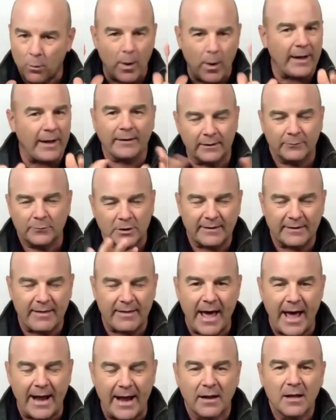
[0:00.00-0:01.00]
we'll get to
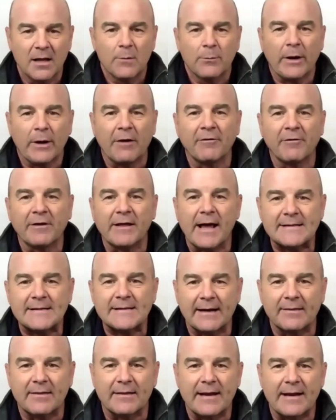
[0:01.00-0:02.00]
that, but everything I
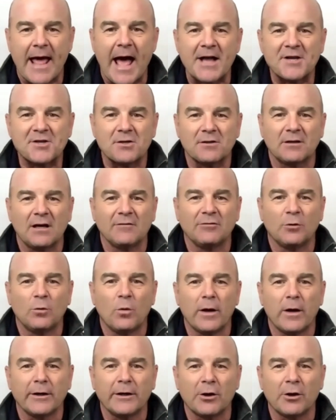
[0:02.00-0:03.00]
attended at the national level
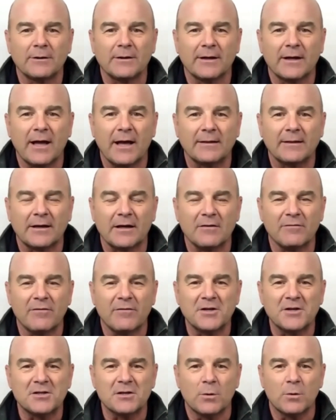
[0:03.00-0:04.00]
one year at the
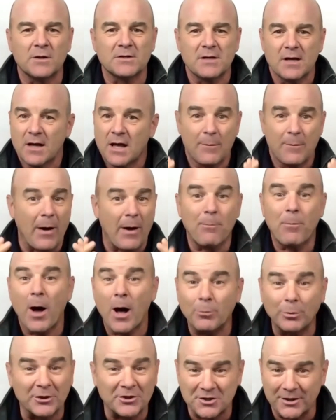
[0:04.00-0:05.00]
convention was about
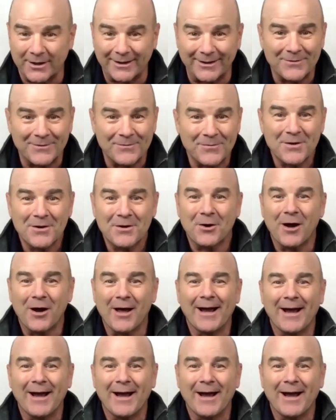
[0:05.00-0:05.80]
publishing, right?